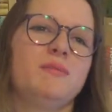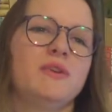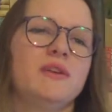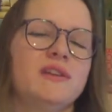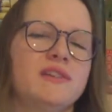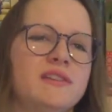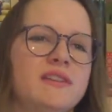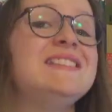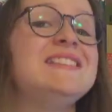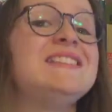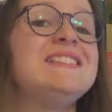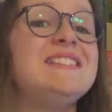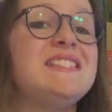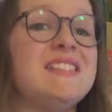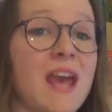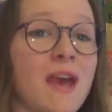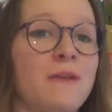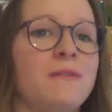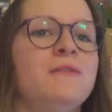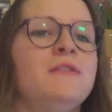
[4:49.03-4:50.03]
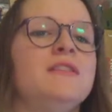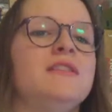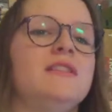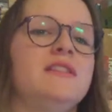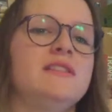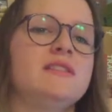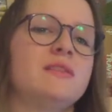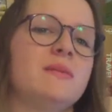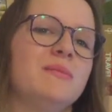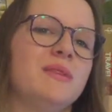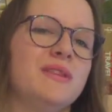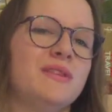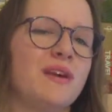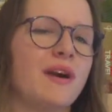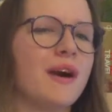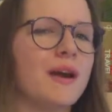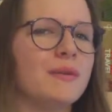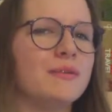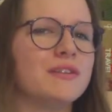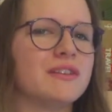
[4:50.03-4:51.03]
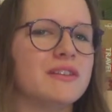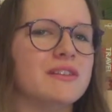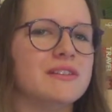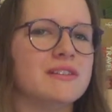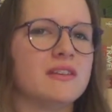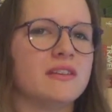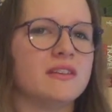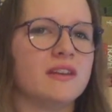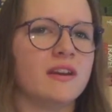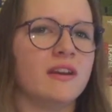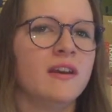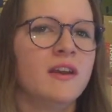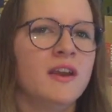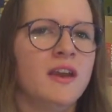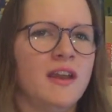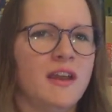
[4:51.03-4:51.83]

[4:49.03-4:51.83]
but it's definitely something that I would consider